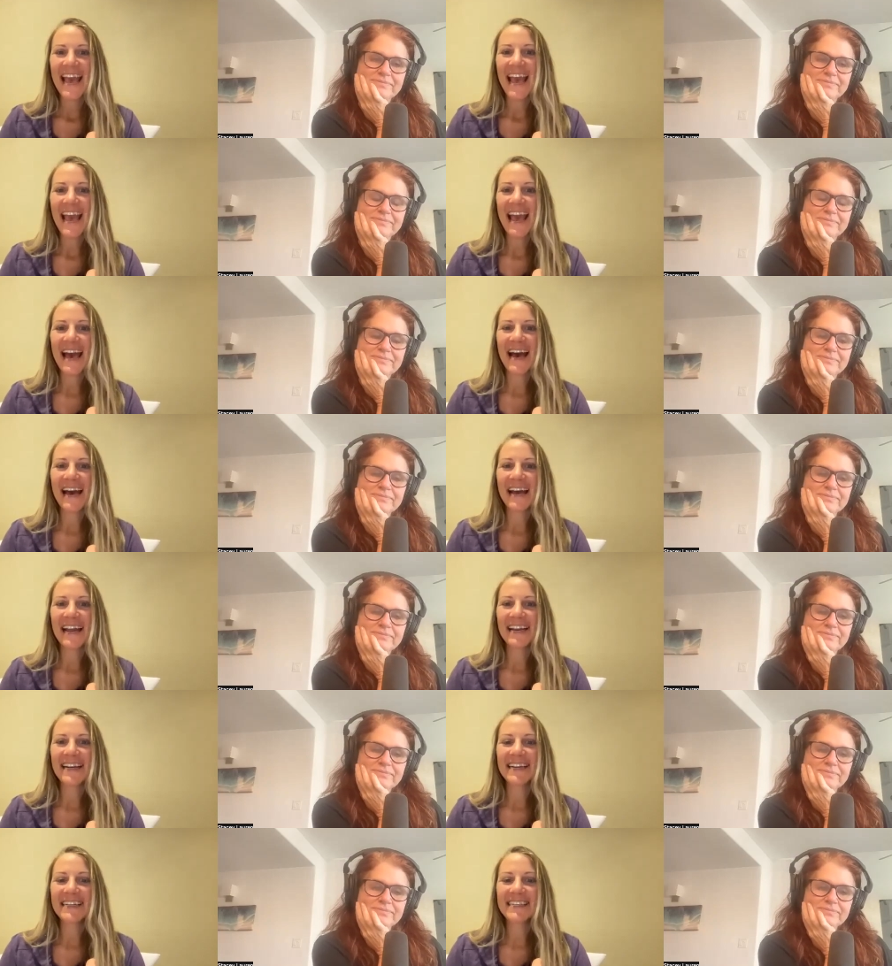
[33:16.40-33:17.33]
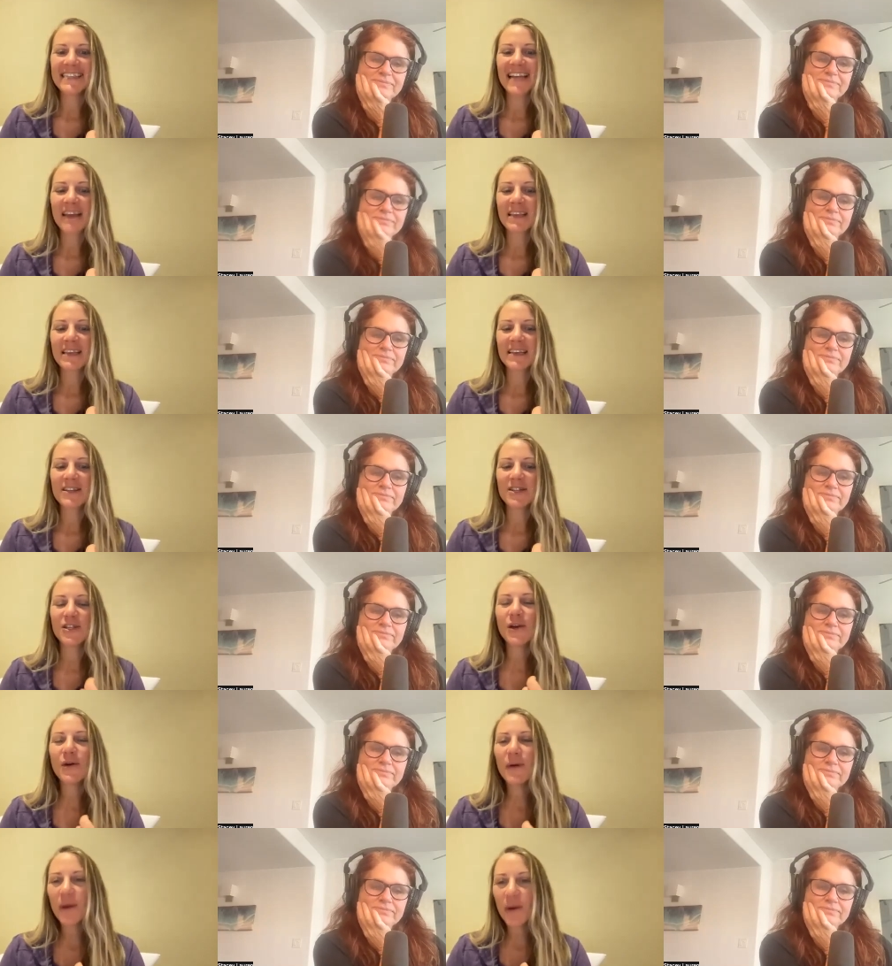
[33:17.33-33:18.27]
Speaker 1: and do
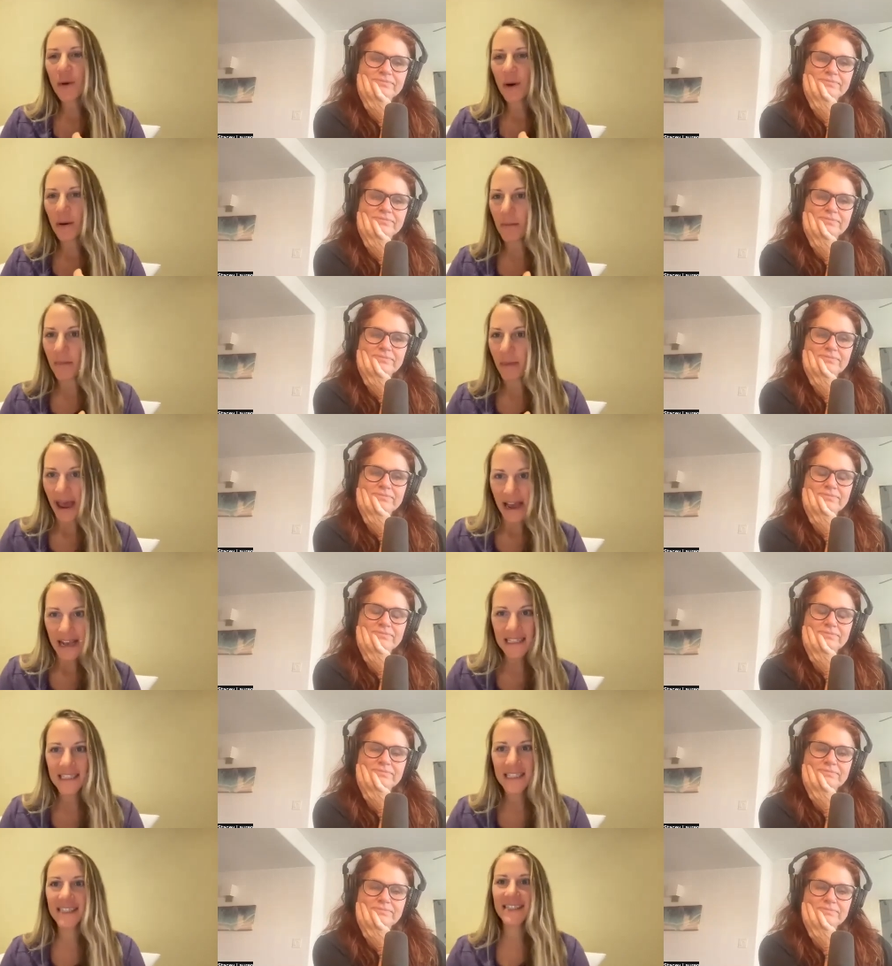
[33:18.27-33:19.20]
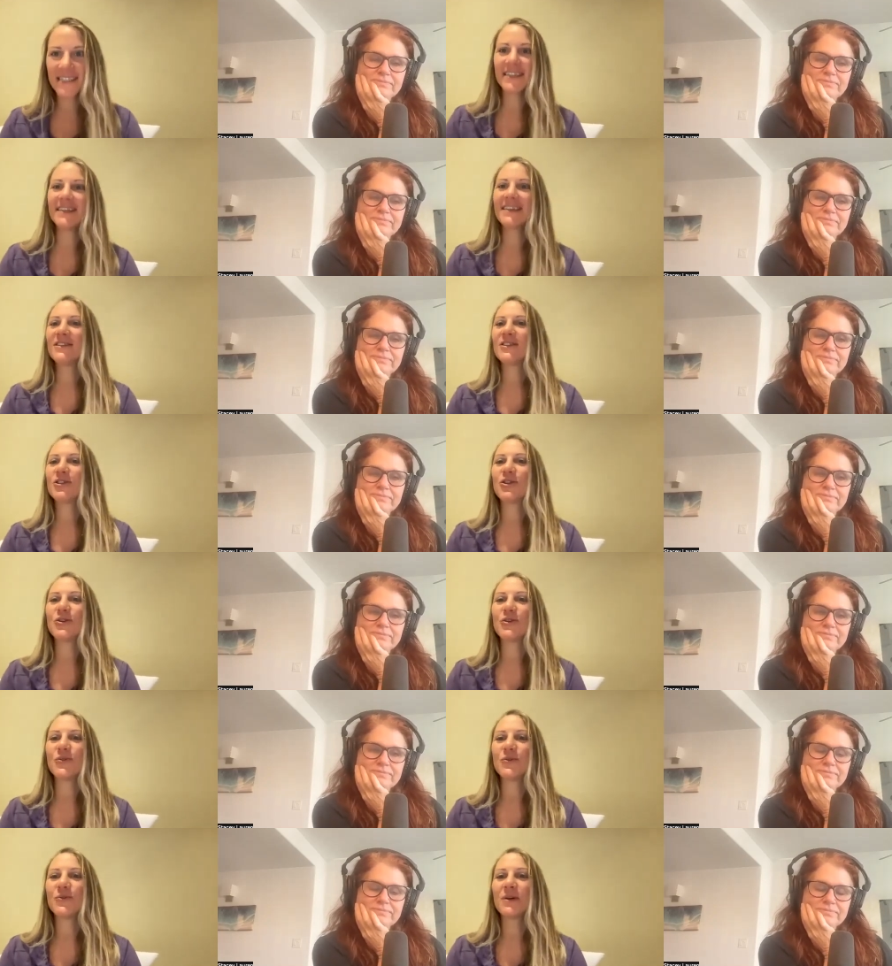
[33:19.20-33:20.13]
your best
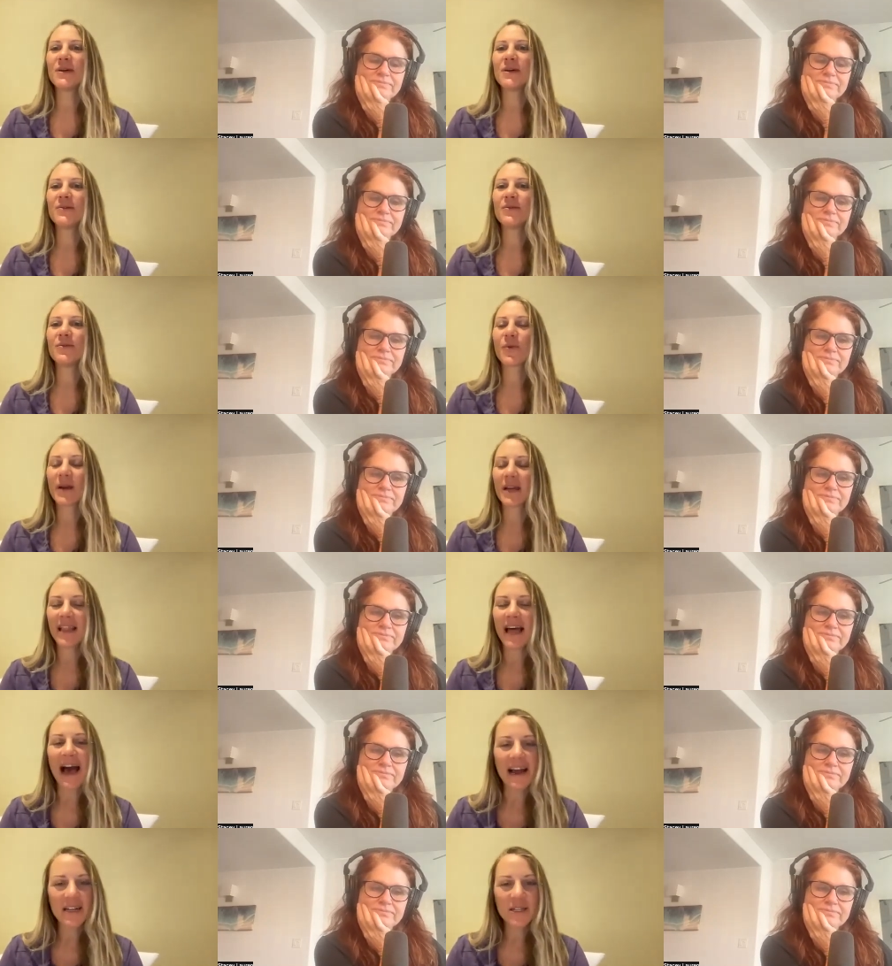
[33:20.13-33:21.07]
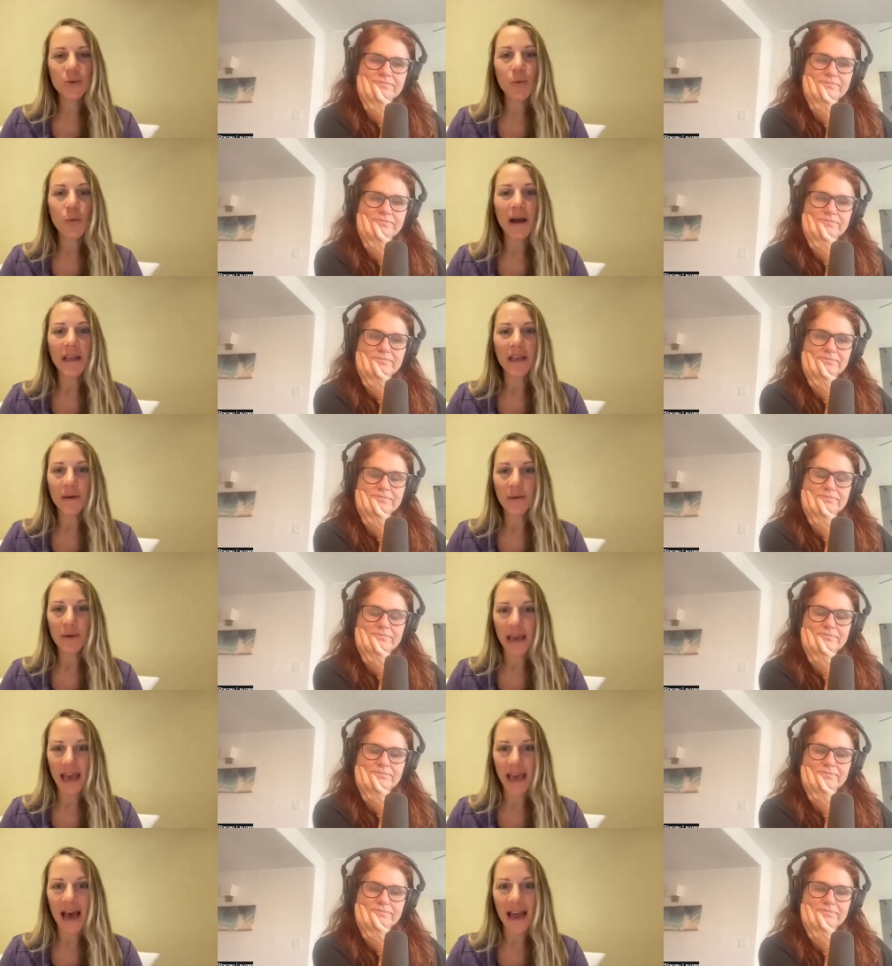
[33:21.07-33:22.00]
to relax what you
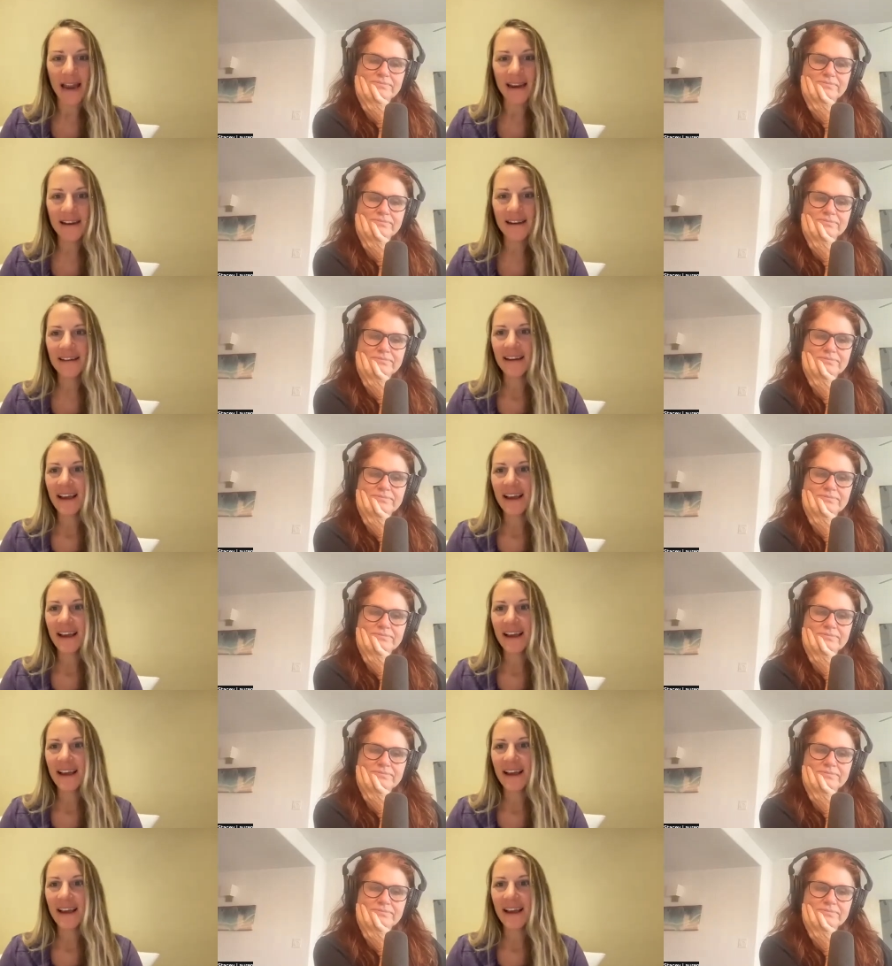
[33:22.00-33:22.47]
can